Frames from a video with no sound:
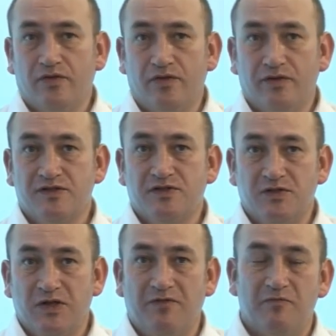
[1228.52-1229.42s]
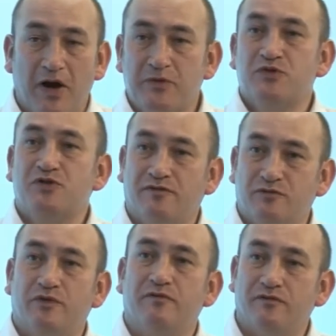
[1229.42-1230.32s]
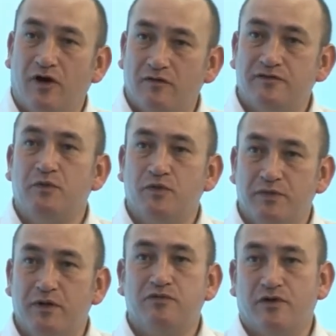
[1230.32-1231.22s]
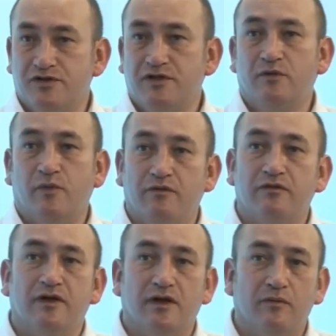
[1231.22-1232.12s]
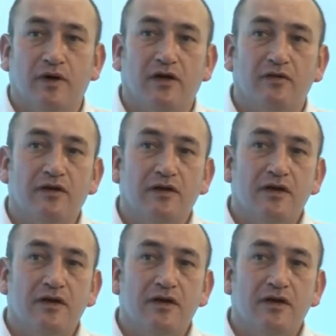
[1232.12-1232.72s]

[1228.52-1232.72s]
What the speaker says: that if Microsoft were involved, it would be a project that went really well.